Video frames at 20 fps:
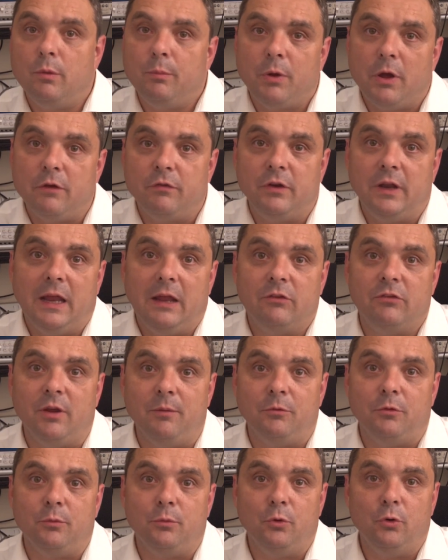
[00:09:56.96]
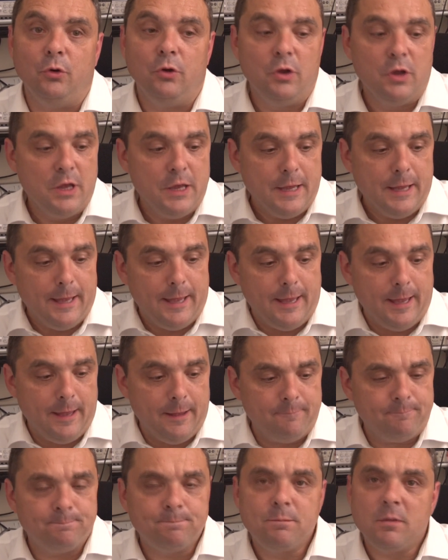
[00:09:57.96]
perfectly acceptable.
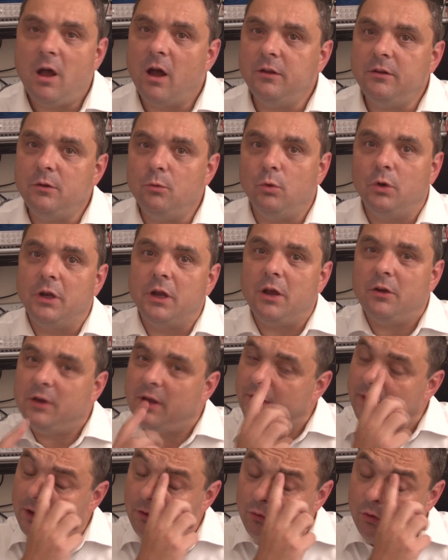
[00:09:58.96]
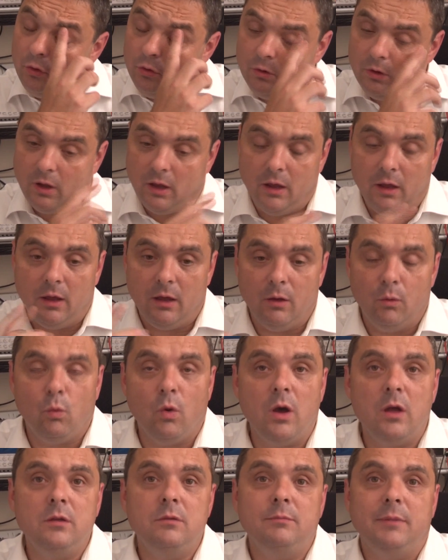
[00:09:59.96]
I didn't want to go down that route,
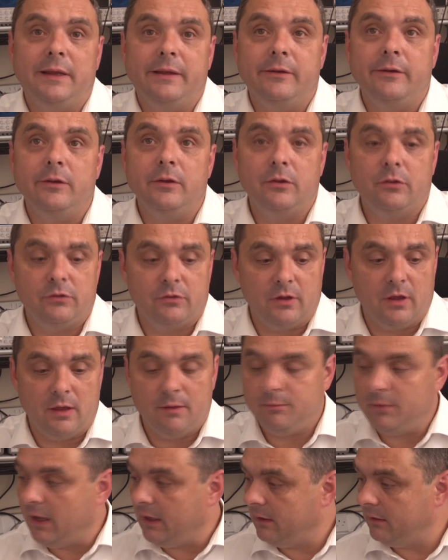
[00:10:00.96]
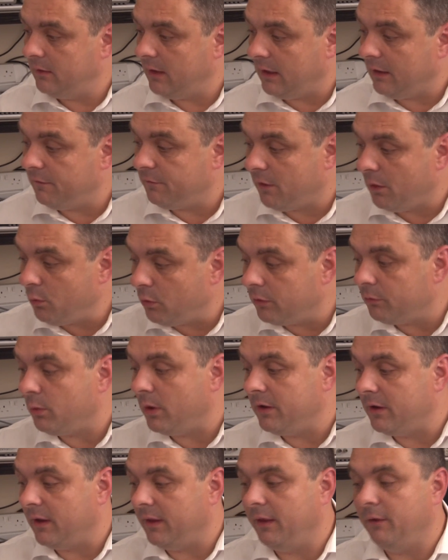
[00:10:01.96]
one, because and if I would have
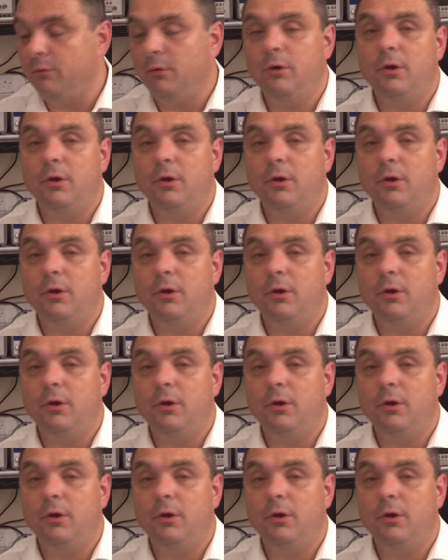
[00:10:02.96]
went down that